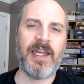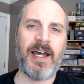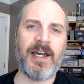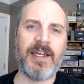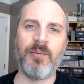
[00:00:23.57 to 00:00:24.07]

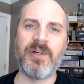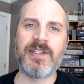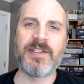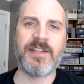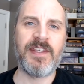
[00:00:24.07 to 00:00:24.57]
It
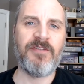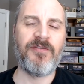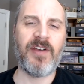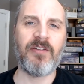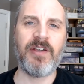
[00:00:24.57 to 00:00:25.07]
was the
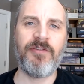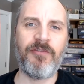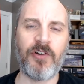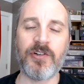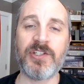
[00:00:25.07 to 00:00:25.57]
very
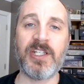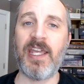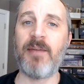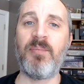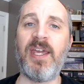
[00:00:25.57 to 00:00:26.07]
first
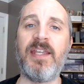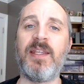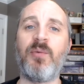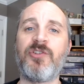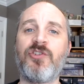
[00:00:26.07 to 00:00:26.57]
campaign
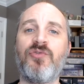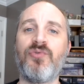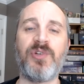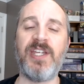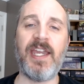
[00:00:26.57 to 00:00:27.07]
that was
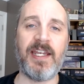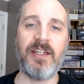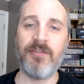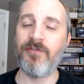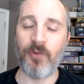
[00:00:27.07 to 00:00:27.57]

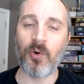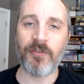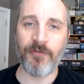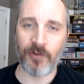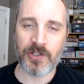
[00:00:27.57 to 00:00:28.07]
created for
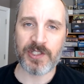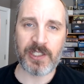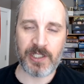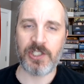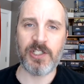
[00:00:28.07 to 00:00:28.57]
1st
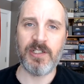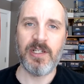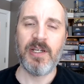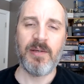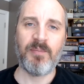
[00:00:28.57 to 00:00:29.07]
edition
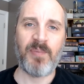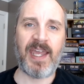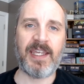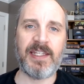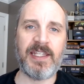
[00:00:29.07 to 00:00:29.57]

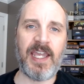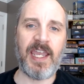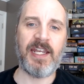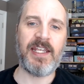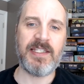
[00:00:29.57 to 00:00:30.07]
back in the
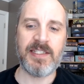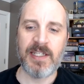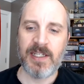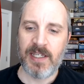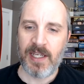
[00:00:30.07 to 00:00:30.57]
80s.
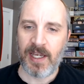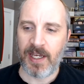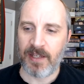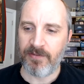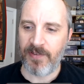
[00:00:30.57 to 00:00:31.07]

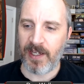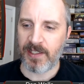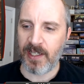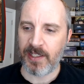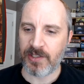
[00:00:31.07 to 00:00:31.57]
In fact,
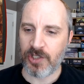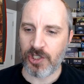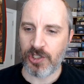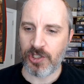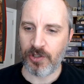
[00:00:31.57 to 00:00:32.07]
I can
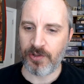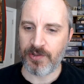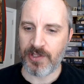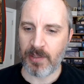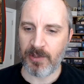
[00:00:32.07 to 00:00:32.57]
show you
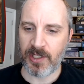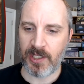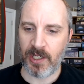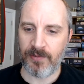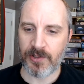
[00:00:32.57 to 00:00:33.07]
some of the
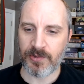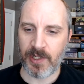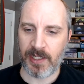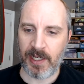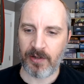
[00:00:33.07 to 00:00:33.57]
covers
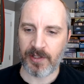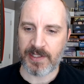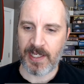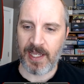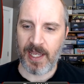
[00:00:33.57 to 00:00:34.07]
right now because
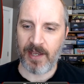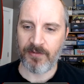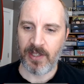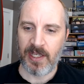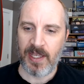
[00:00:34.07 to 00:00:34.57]
I have
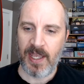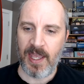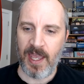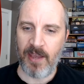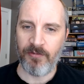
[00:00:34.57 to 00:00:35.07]

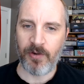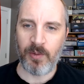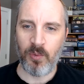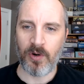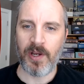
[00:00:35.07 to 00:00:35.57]
every
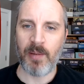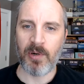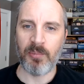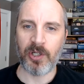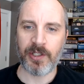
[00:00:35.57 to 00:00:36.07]

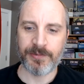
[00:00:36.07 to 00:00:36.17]
Warhammer book